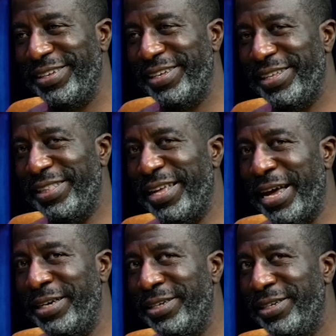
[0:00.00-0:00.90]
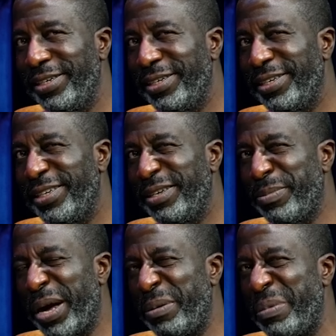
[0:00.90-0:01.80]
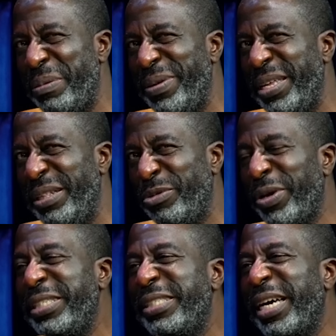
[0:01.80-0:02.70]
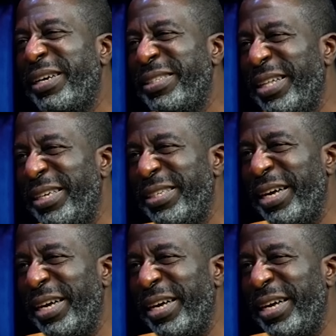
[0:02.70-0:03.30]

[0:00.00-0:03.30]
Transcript: Then about maybe 20 seconds later,